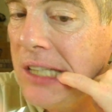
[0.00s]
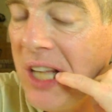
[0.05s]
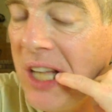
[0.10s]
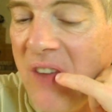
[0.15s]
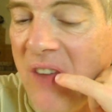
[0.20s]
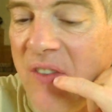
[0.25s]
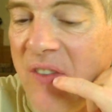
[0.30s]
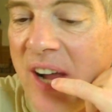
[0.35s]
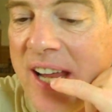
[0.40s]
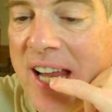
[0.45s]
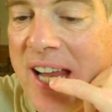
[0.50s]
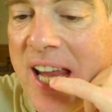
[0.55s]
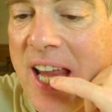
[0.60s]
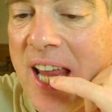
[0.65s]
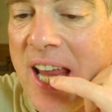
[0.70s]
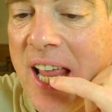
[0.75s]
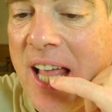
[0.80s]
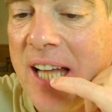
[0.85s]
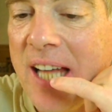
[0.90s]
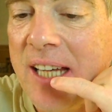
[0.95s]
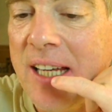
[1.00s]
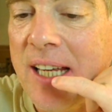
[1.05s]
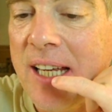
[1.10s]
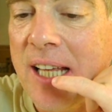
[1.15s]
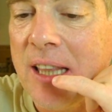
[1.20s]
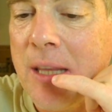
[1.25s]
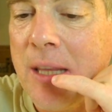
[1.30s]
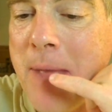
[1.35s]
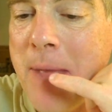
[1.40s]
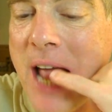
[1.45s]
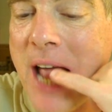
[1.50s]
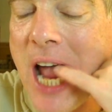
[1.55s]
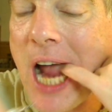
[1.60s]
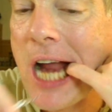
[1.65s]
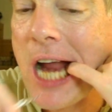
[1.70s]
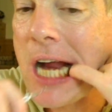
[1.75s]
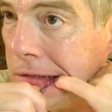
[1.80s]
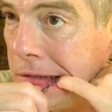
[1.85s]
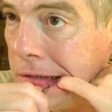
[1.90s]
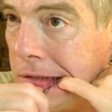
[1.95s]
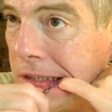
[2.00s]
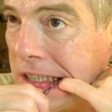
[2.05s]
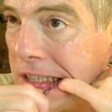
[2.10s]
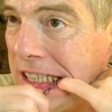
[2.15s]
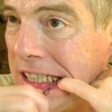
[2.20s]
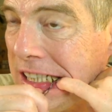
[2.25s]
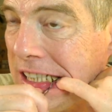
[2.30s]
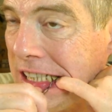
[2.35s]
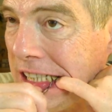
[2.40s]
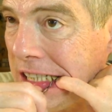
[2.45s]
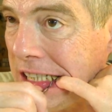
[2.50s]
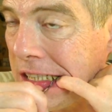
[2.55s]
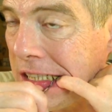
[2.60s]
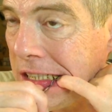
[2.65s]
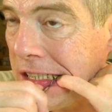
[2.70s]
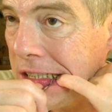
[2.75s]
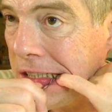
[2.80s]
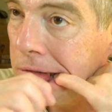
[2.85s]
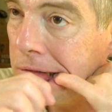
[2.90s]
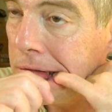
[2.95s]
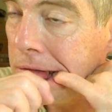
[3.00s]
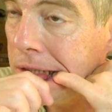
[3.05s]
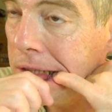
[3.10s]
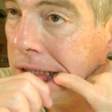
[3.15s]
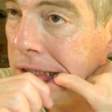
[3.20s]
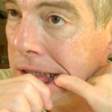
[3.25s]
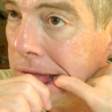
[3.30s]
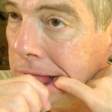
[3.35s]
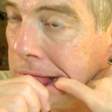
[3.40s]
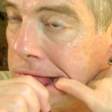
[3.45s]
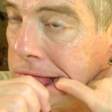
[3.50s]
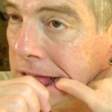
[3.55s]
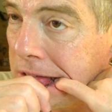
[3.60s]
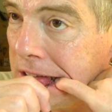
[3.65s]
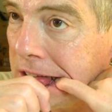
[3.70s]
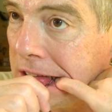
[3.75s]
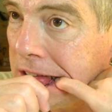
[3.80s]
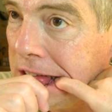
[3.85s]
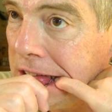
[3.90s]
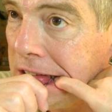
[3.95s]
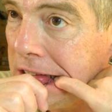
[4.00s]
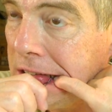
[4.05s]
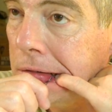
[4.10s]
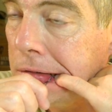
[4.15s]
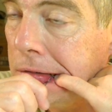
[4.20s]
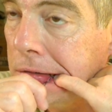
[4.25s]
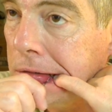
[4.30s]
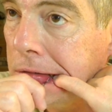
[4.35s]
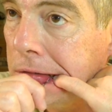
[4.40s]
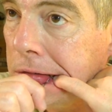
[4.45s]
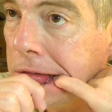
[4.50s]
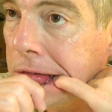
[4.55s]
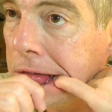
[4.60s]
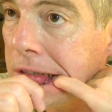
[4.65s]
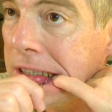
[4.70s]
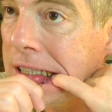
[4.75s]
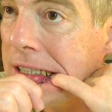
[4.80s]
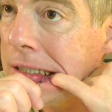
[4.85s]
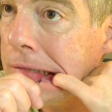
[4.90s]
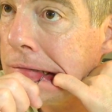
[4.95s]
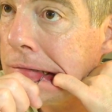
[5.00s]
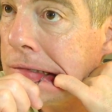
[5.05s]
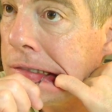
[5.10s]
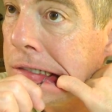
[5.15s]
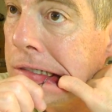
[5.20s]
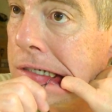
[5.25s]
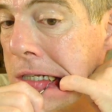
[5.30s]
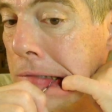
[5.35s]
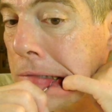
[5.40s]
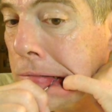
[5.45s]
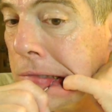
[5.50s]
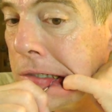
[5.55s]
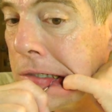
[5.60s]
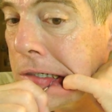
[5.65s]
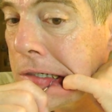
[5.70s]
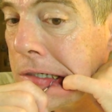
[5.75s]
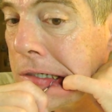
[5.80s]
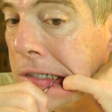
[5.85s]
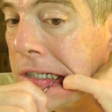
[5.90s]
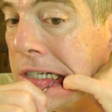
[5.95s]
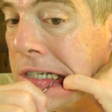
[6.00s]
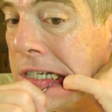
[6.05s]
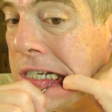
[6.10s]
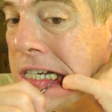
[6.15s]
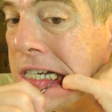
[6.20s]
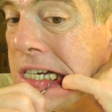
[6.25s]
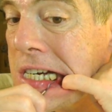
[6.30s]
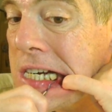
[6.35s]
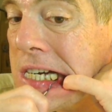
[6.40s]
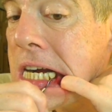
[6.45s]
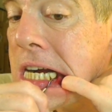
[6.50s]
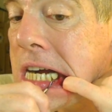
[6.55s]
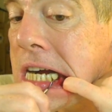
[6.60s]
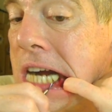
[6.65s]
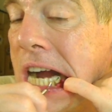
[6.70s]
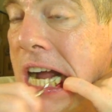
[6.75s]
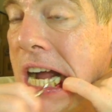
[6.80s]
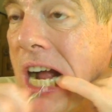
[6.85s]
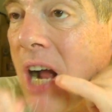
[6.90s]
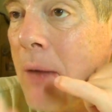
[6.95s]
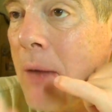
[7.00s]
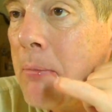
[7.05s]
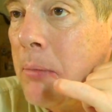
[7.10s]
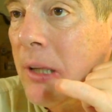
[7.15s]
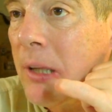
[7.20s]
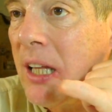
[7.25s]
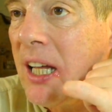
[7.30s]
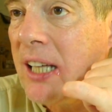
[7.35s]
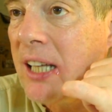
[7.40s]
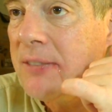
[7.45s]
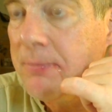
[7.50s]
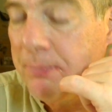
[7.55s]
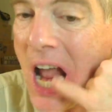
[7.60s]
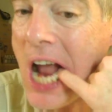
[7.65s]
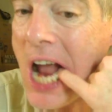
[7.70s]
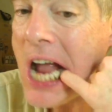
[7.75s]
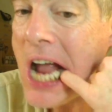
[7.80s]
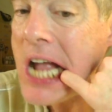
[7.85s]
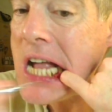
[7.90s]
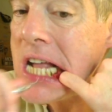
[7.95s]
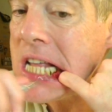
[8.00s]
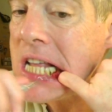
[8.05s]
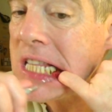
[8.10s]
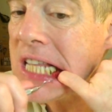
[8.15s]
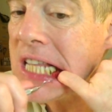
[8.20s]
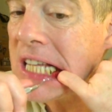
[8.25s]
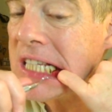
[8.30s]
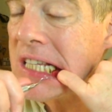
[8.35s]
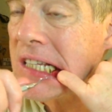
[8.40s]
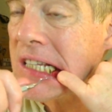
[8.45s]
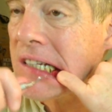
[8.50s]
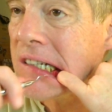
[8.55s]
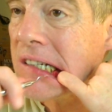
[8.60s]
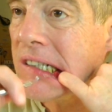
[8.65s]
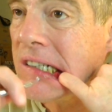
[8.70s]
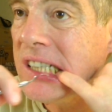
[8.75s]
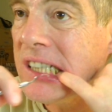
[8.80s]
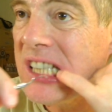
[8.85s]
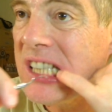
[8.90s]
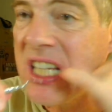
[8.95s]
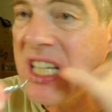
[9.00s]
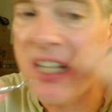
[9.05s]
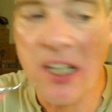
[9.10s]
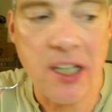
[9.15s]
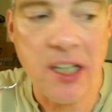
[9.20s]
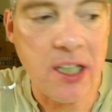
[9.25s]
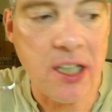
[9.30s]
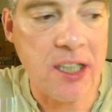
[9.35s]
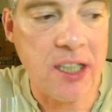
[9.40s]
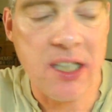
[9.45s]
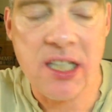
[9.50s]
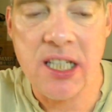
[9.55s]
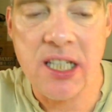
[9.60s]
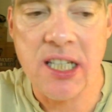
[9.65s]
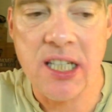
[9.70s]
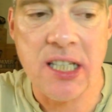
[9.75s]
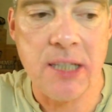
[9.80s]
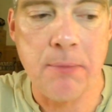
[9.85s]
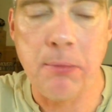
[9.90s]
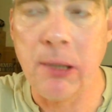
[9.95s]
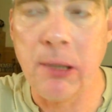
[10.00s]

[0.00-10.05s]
If I can, get the back. Just hang. Become friendly. Scrape. Smooth. Blood. That's the currency. The currency is